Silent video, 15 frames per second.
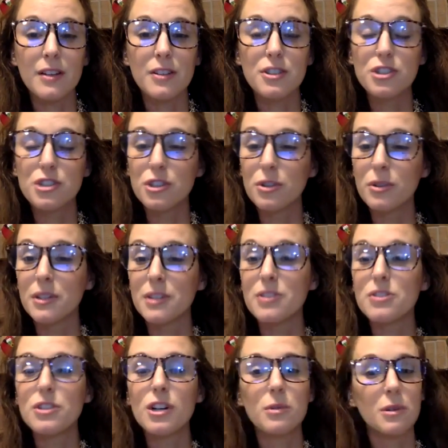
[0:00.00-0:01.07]
is truly
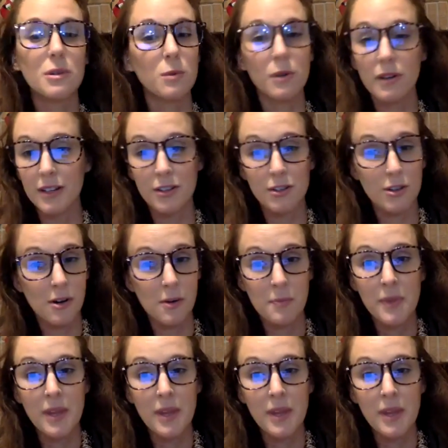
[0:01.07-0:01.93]
so rewarding, y'all.